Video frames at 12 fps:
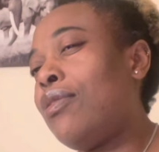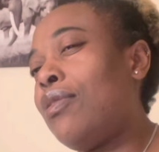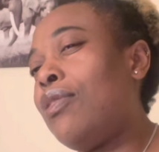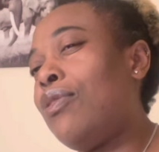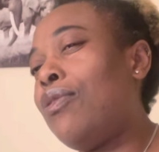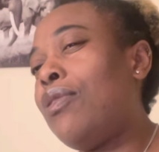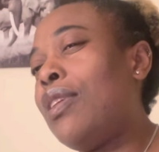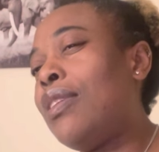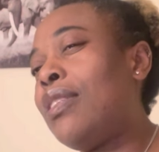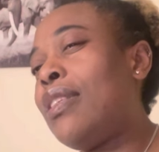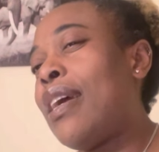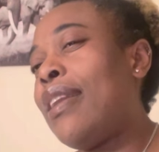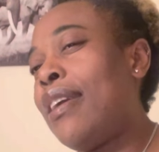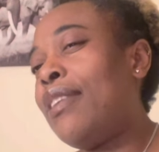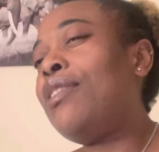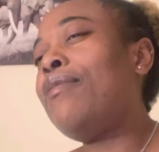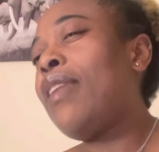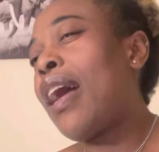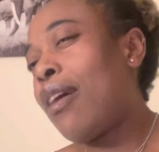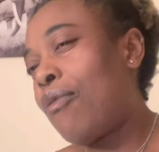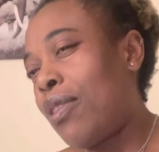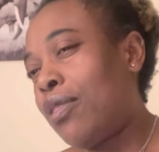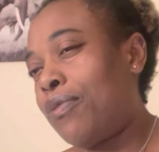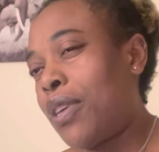you know is their native
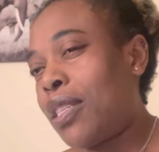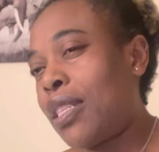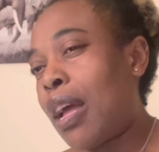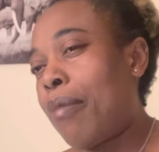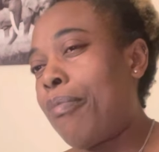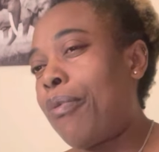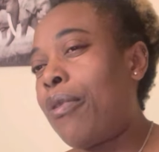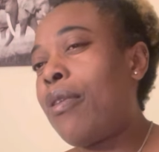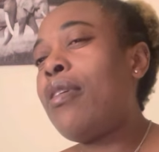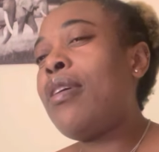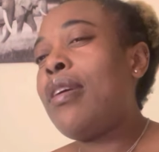language for example